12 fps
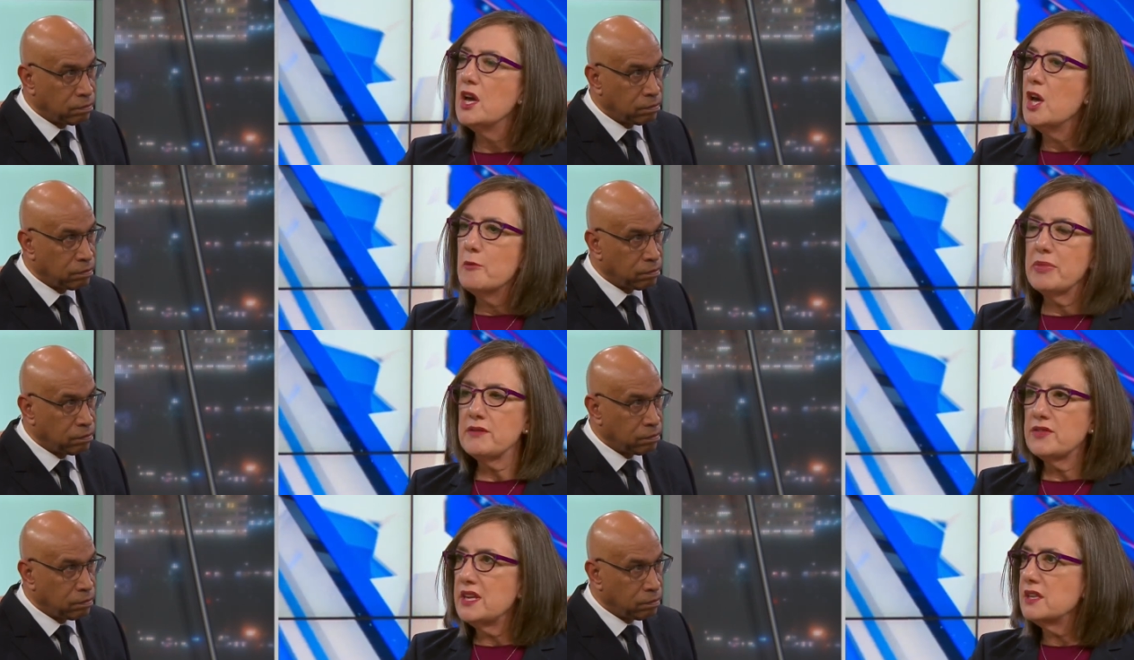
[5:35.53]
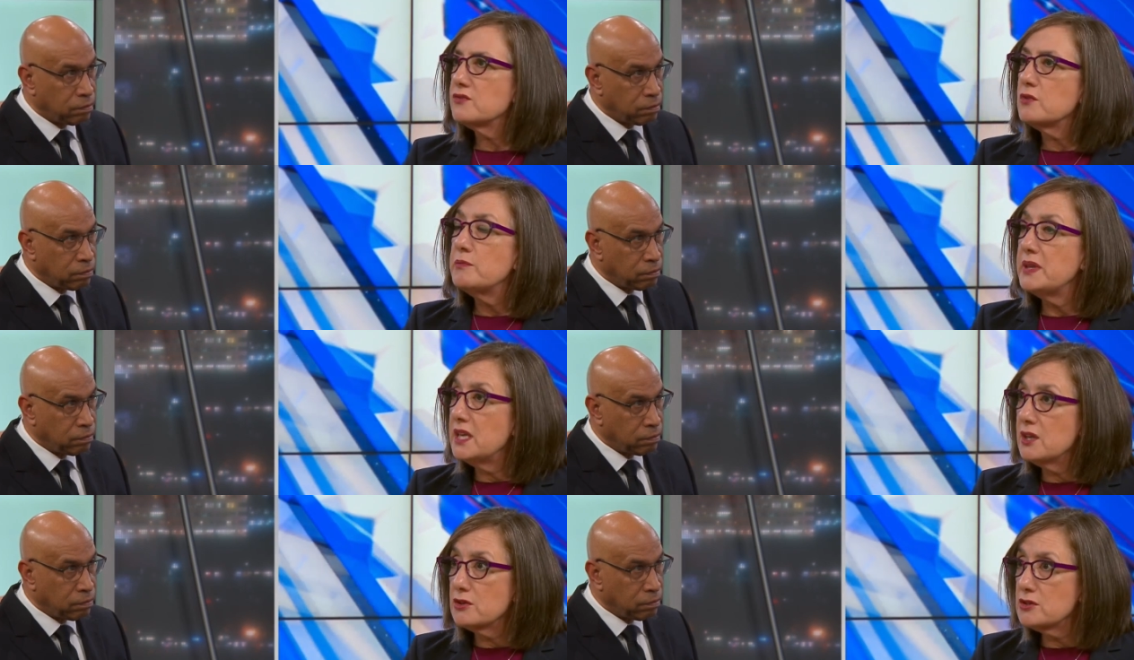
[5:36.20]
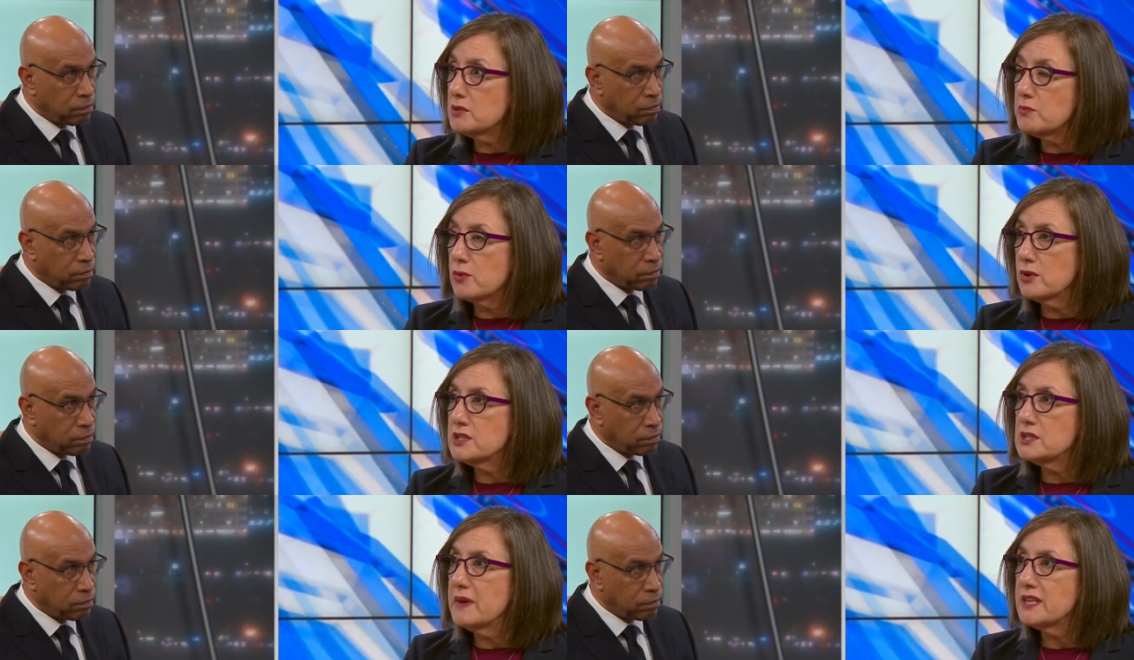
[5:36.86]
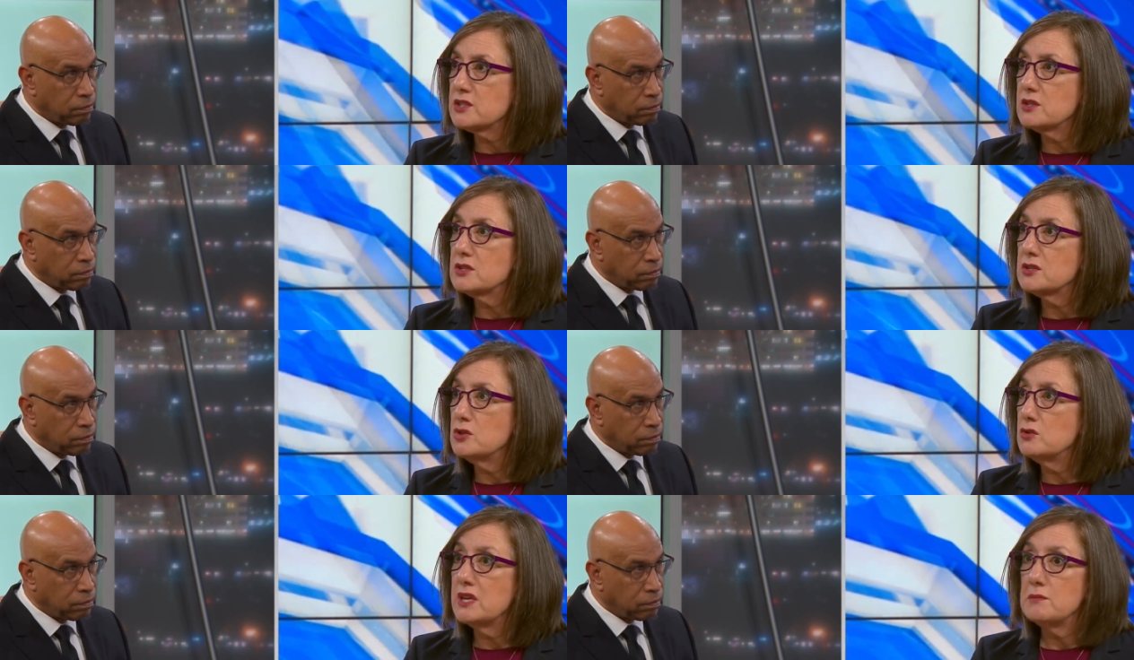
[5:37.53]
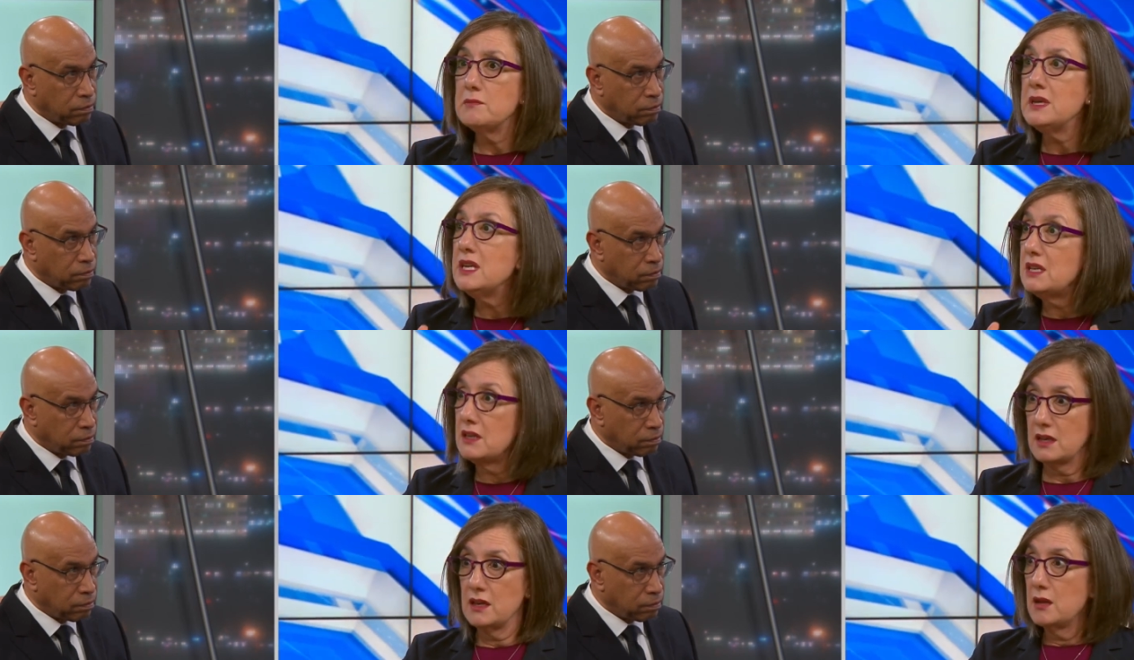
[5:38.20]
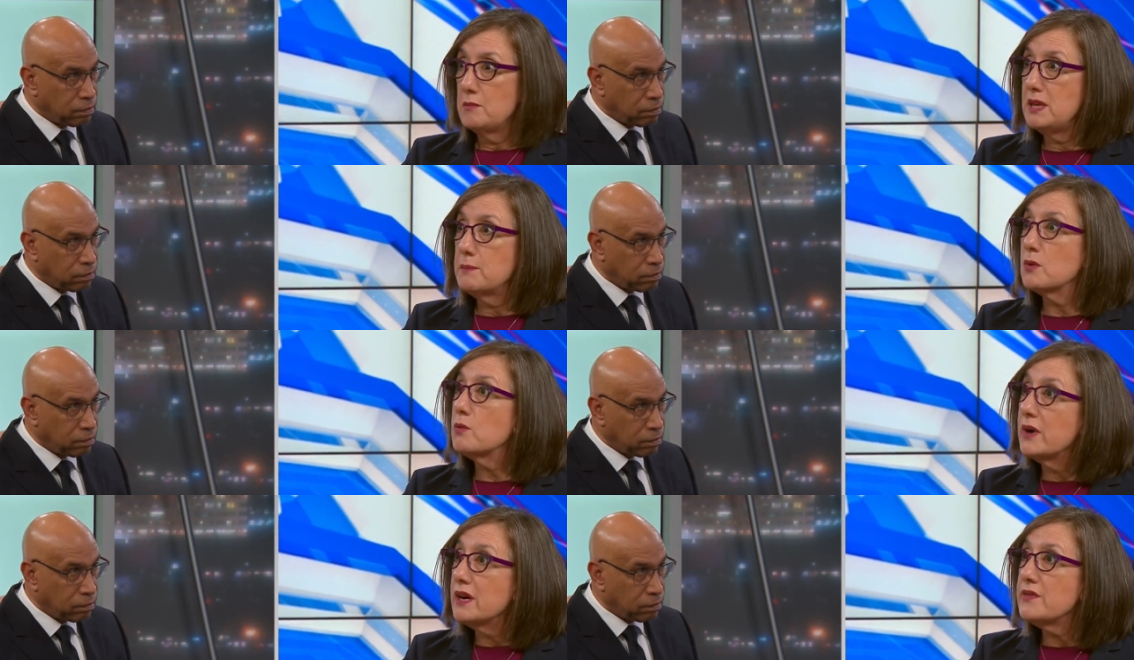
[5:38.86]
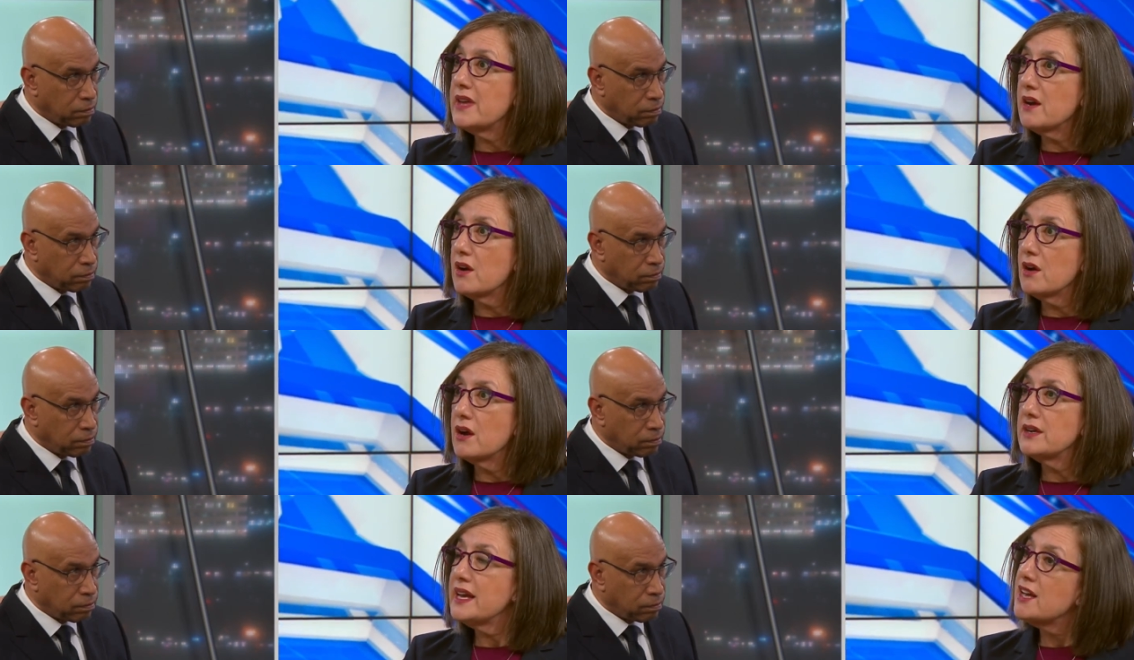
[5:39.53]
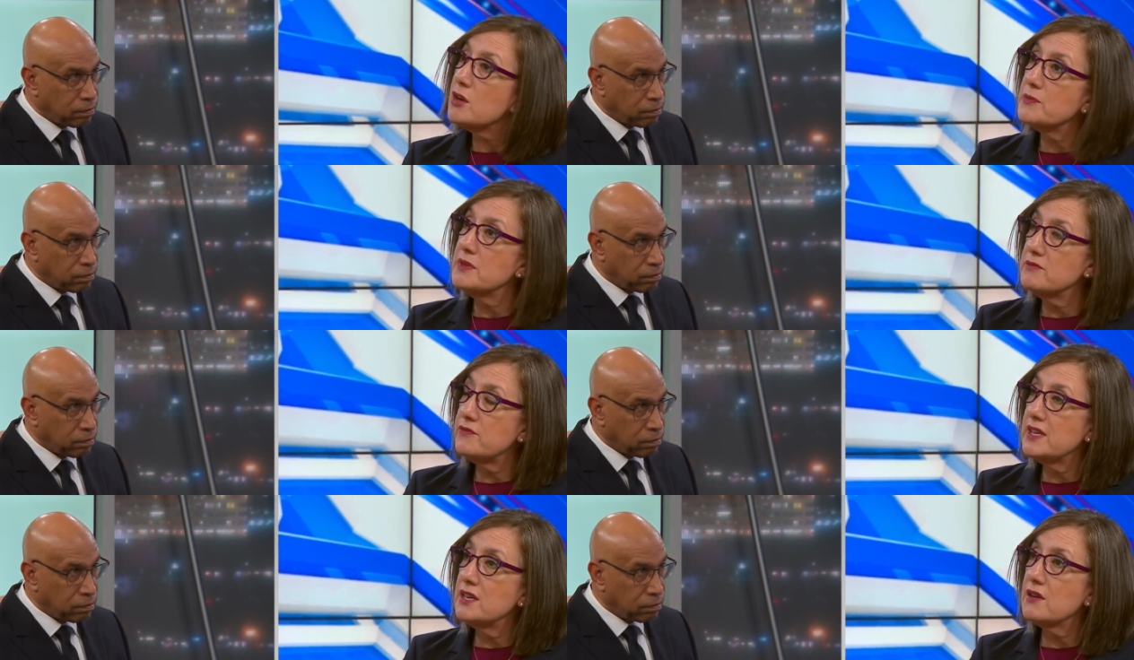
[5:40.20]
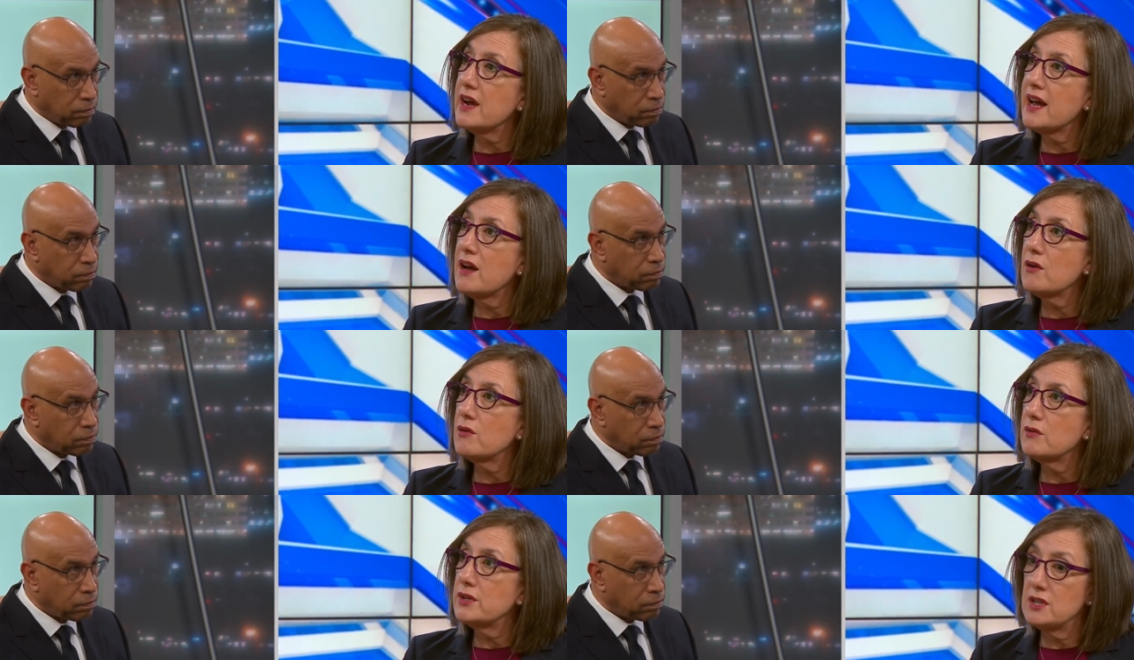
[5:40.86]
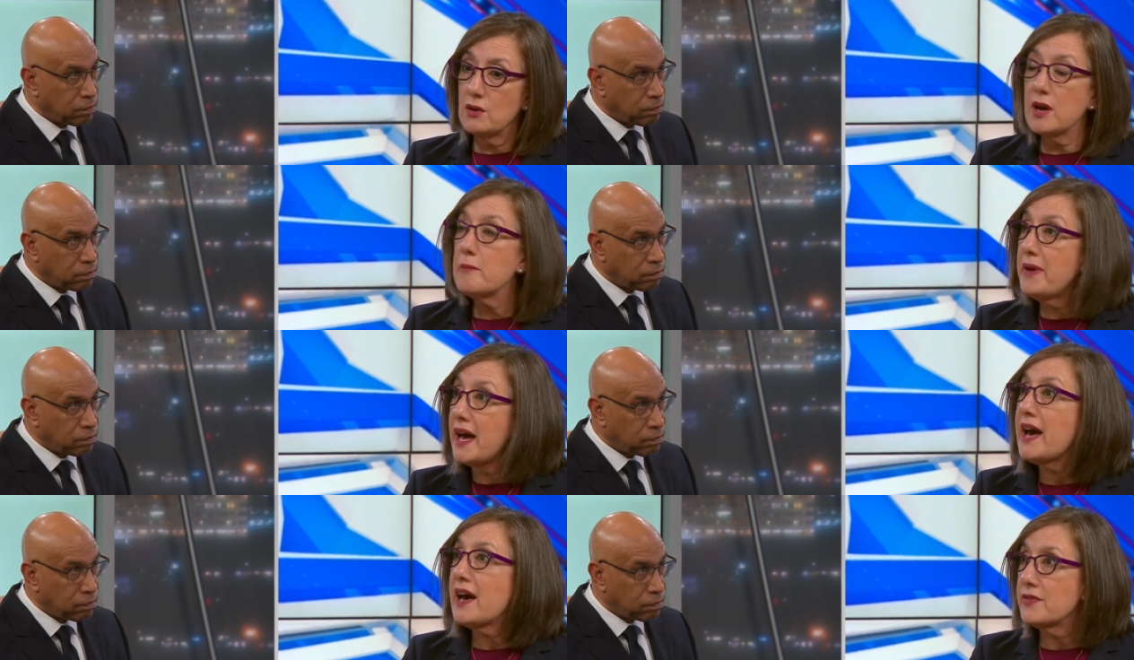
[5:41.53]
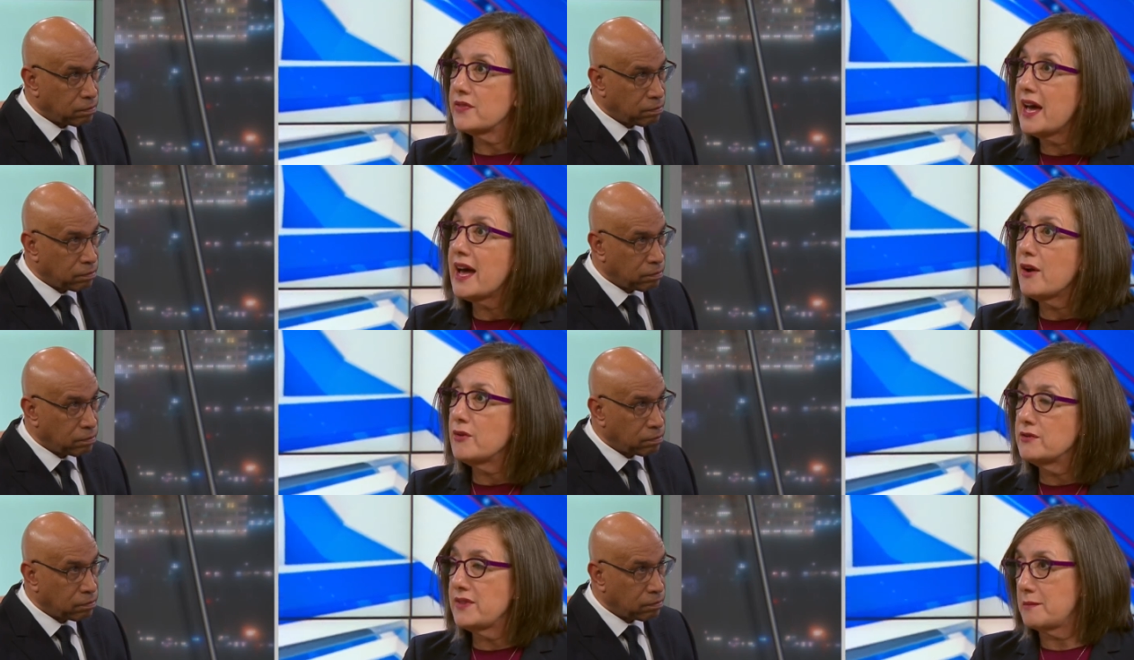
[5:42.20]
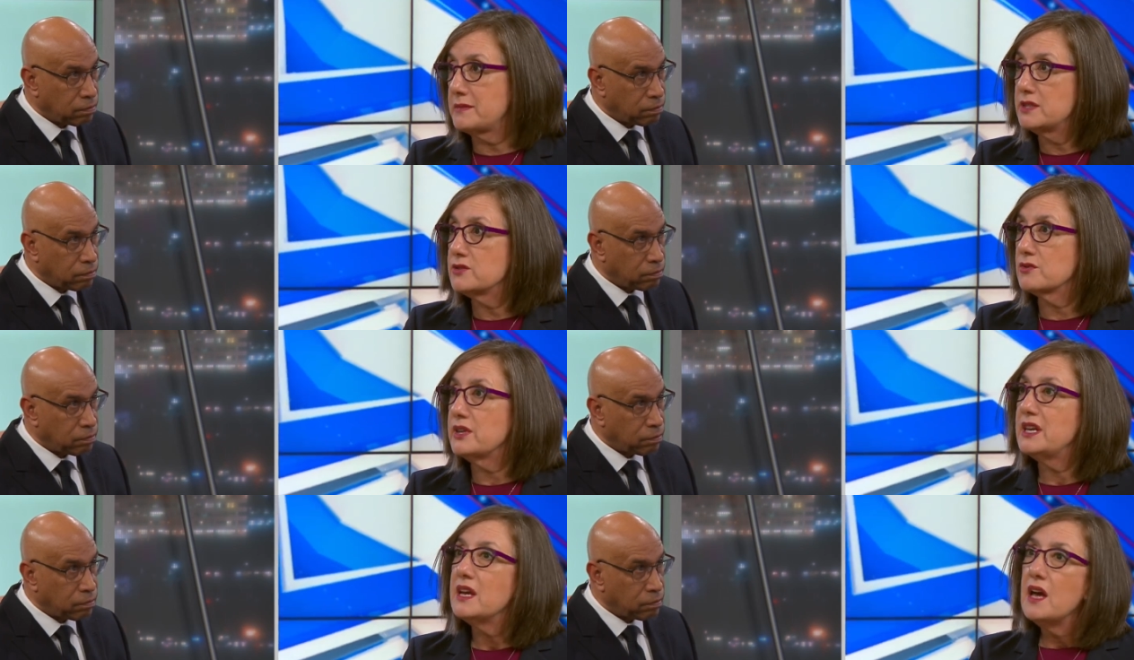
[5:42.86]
Speaker 1: but things from peer support specialists who can meet people where they are to help them figure out, you know, a path out of that misery.